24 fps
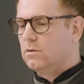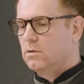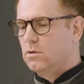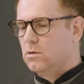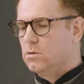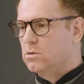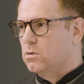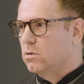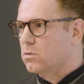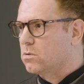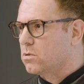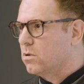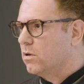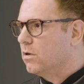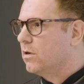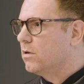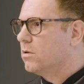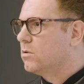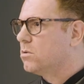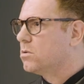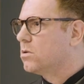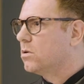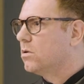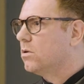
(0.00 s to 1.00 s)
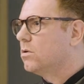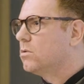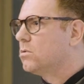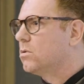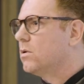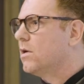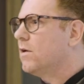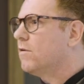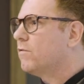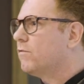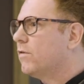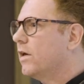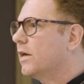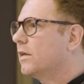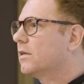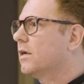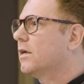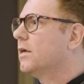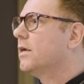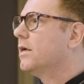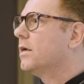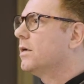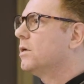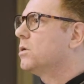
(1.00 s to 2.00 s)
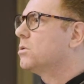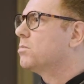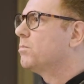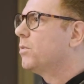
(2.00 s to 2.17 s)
So the effect is